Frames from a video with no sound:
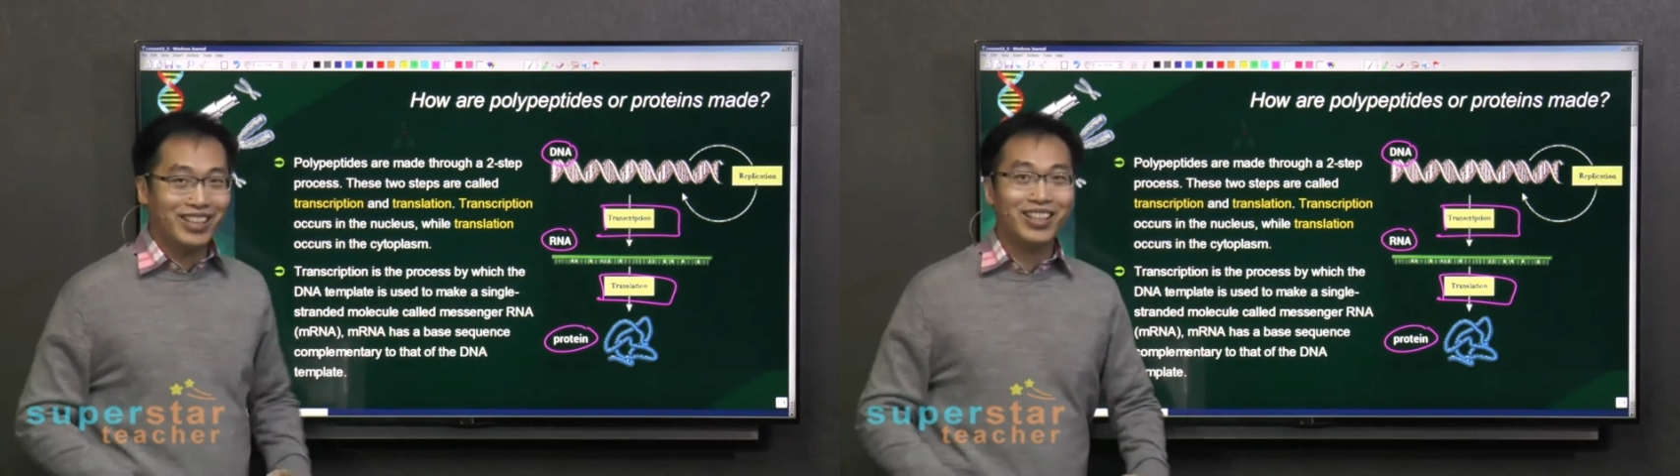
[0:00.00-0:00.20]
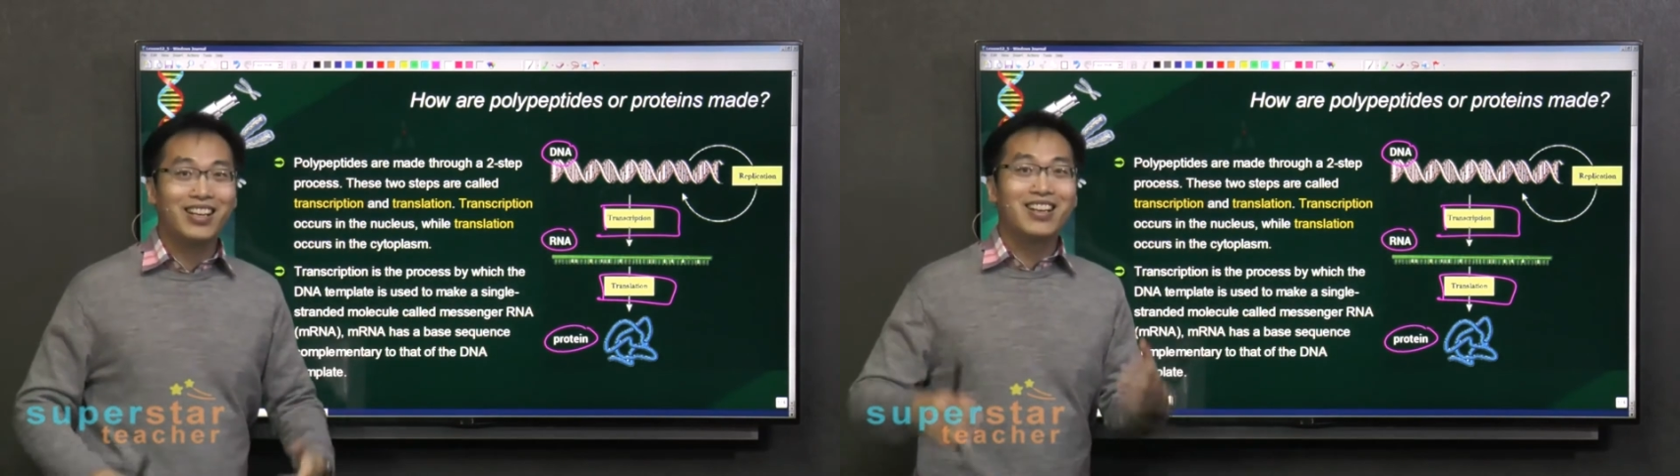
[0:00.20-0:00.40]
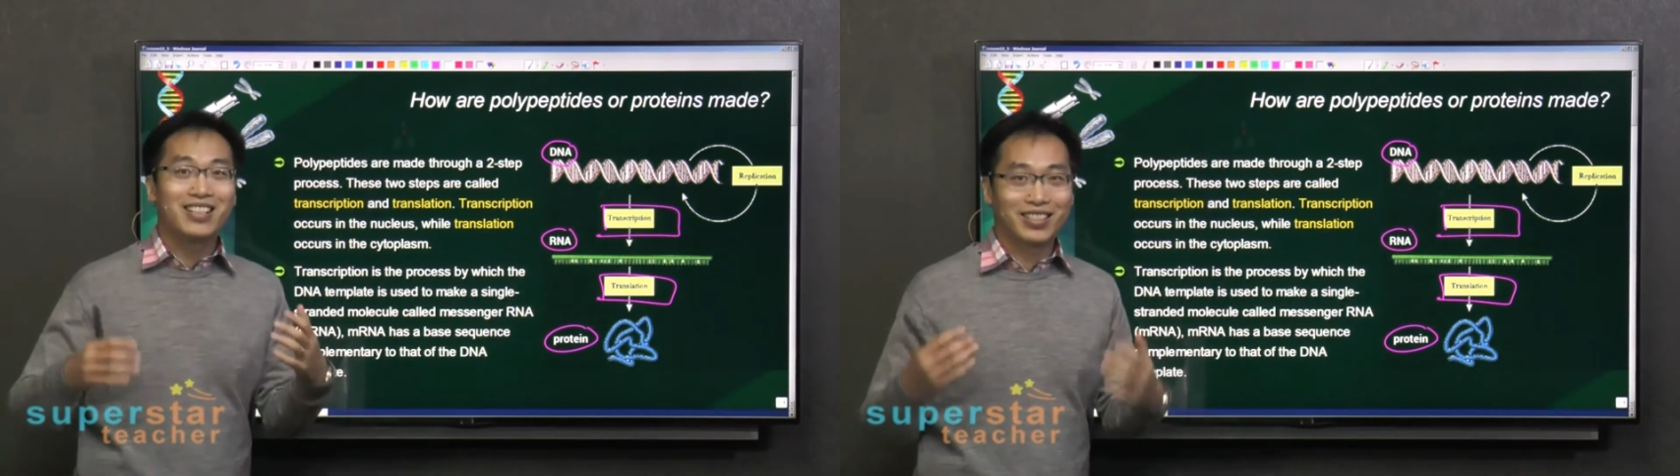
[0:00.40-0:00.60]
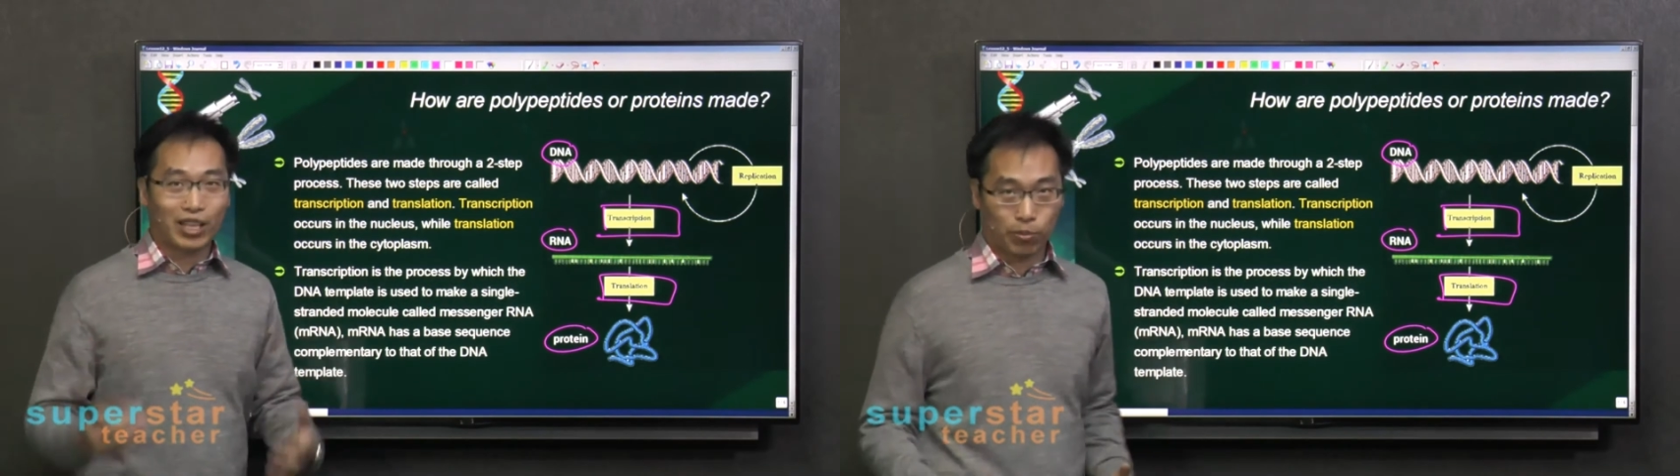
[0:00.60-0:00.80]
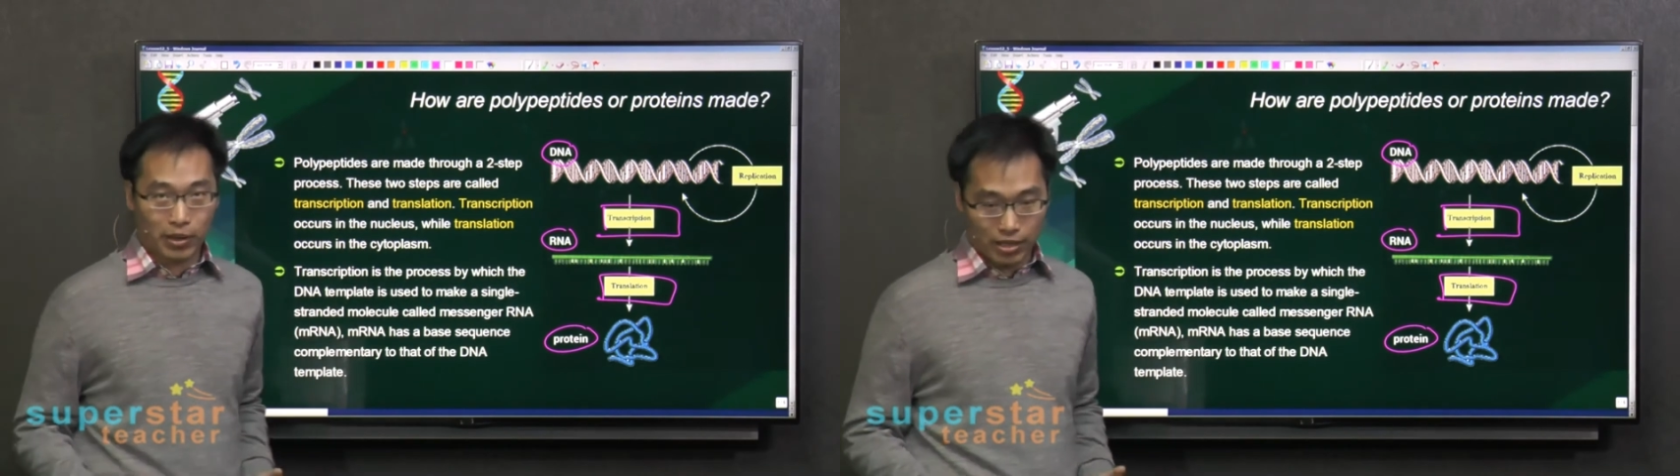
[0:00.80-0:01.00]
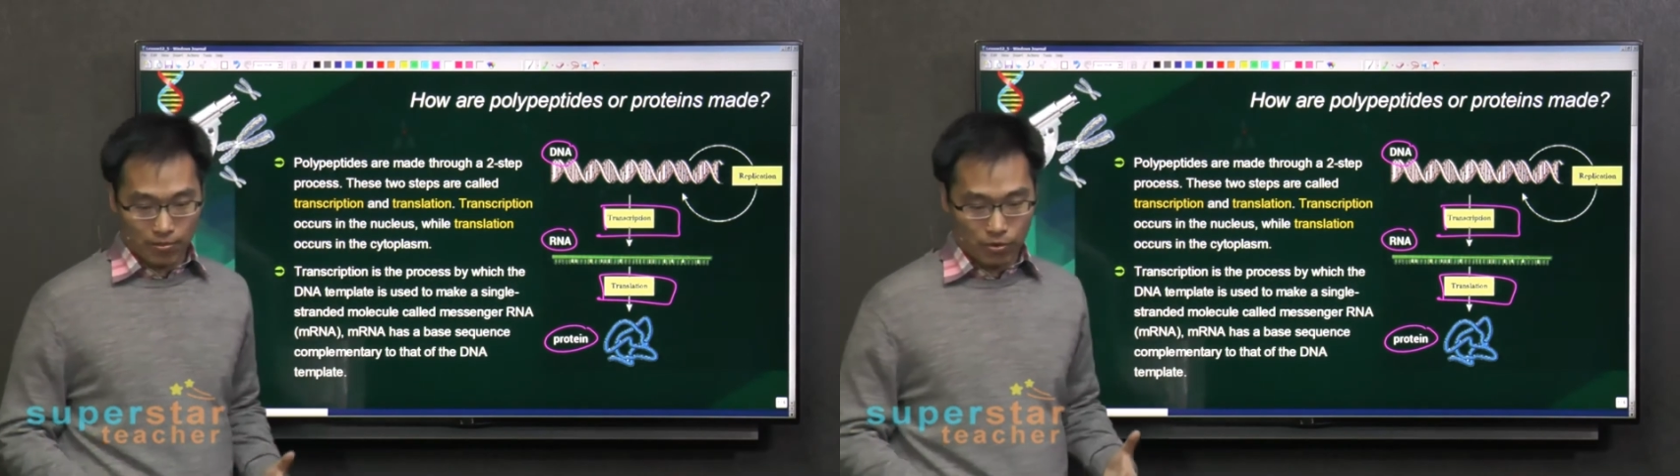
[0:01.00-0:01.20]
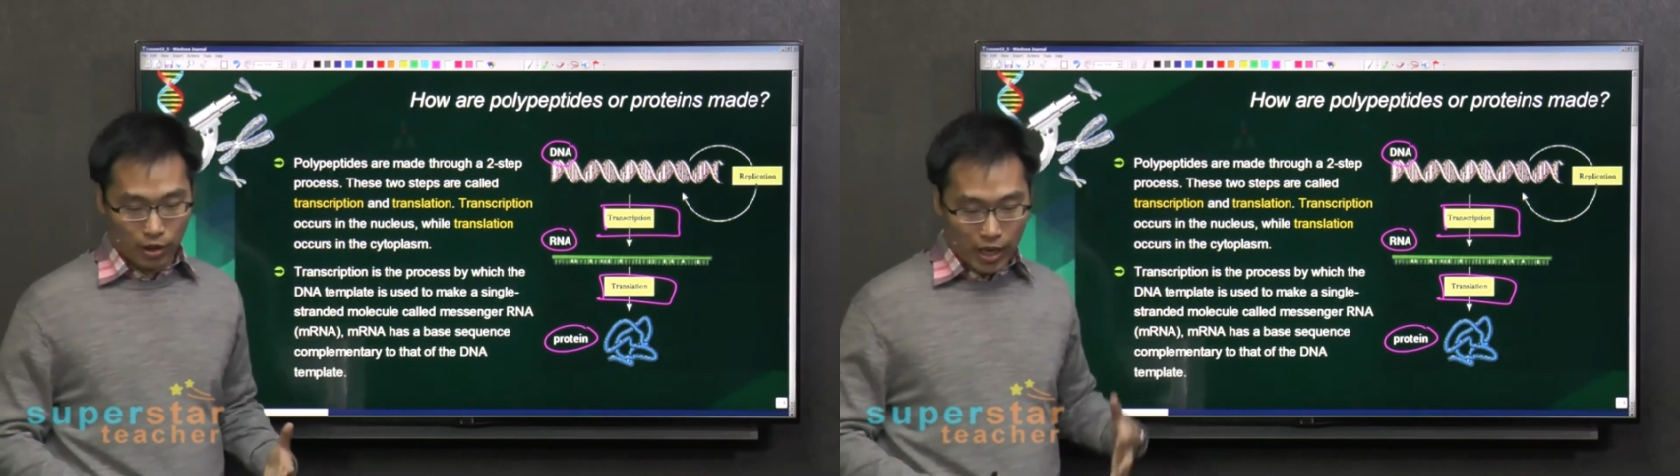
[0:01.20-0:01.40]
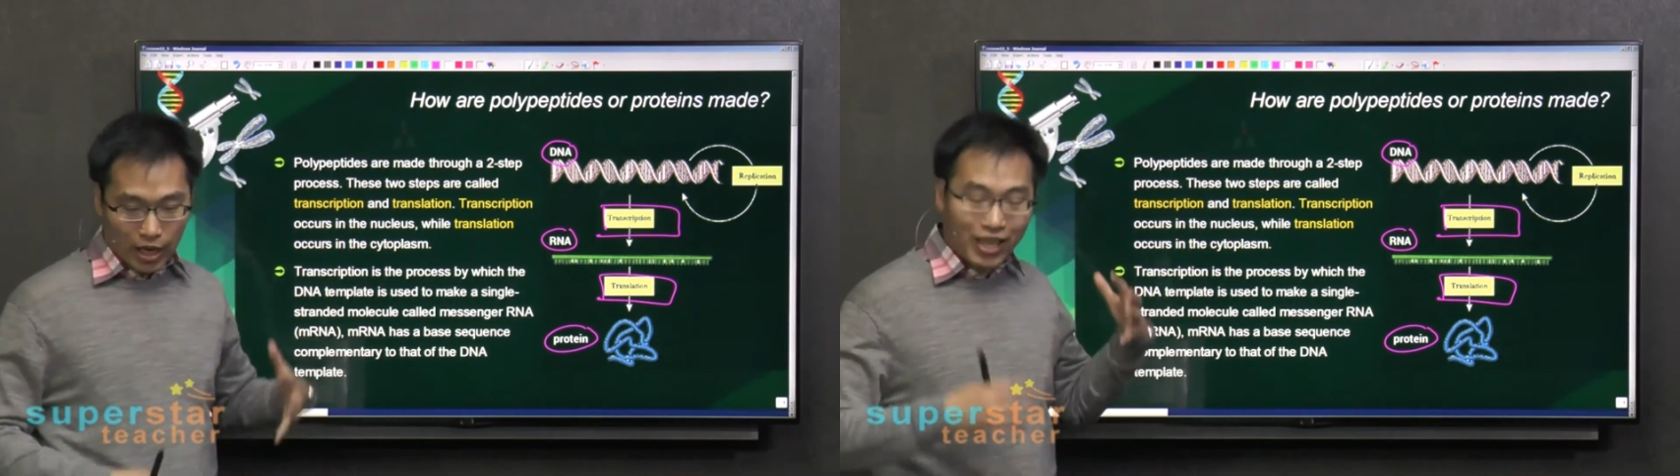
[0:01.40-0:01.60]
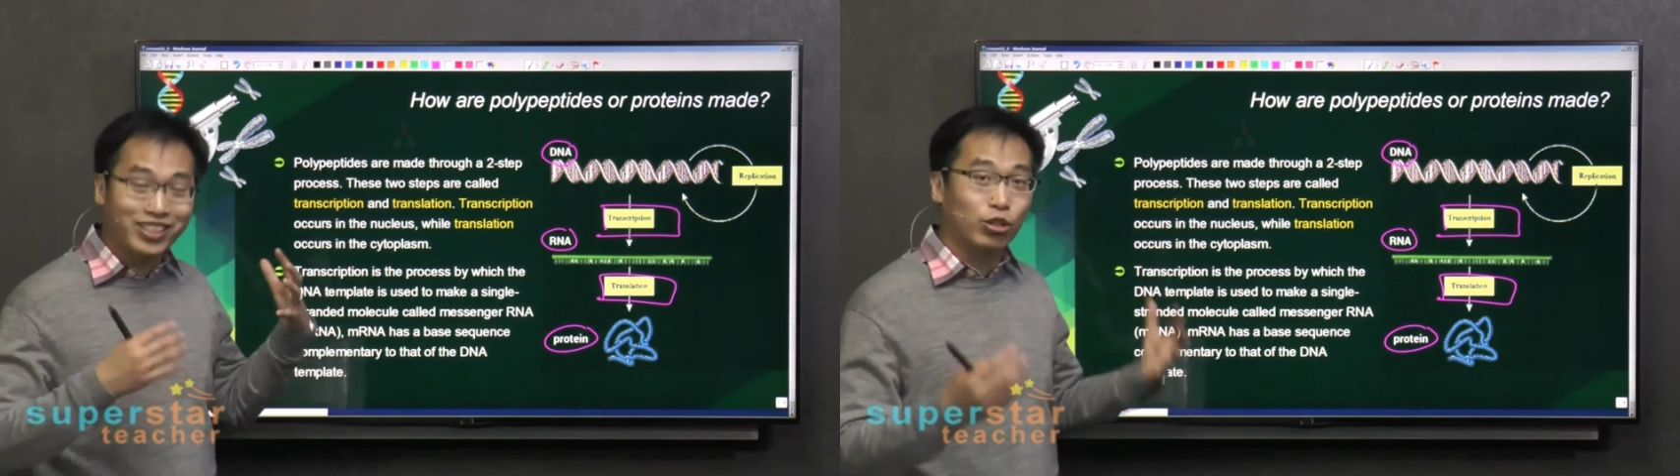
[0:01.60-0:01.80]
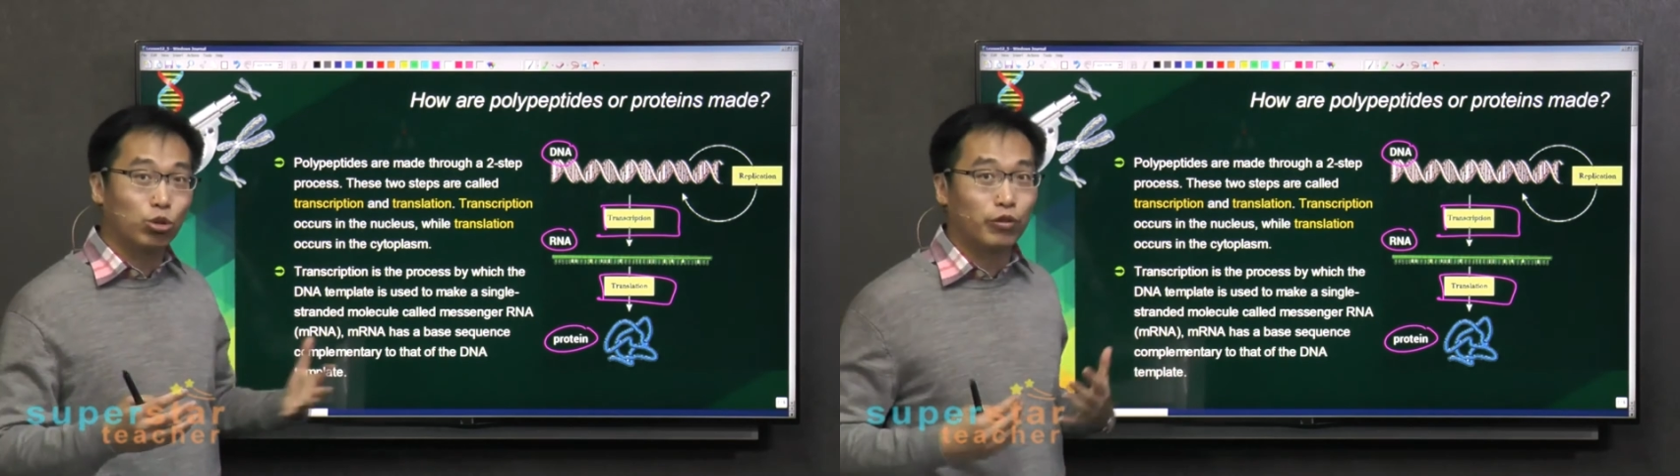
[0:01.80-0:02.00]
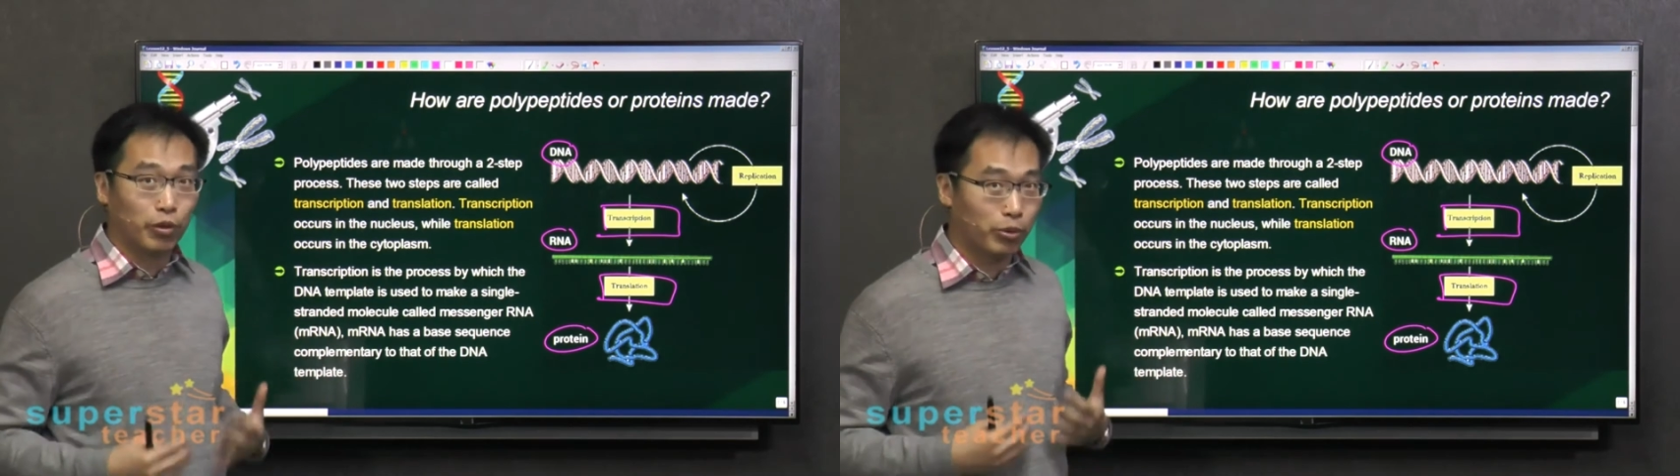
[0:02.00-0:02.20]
the cytoplasm. Okay, it occurs in two different